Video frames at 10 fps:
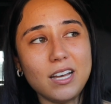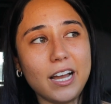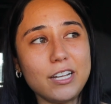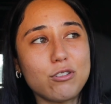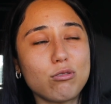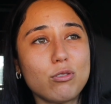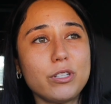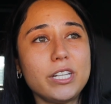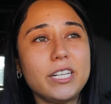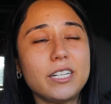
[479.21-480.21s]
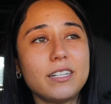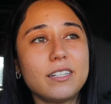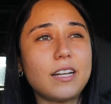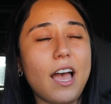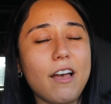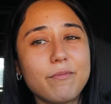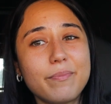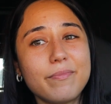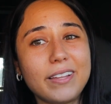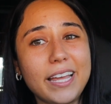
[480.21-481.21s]
I truly have,
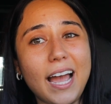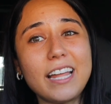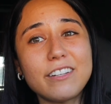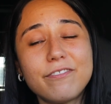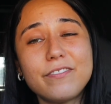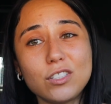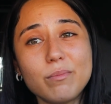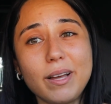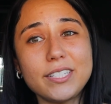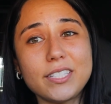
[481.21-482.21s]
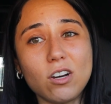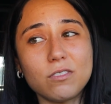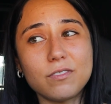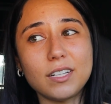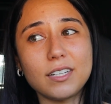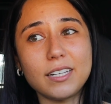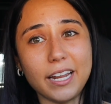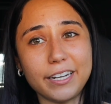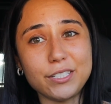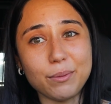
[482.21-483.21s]
like, I feel myself
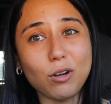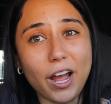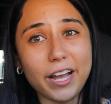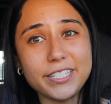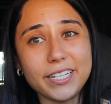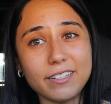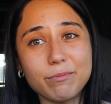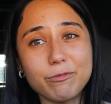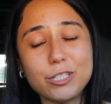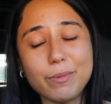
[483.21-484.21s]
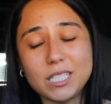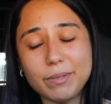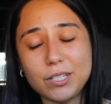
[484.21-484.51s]
getting depressed, and which makes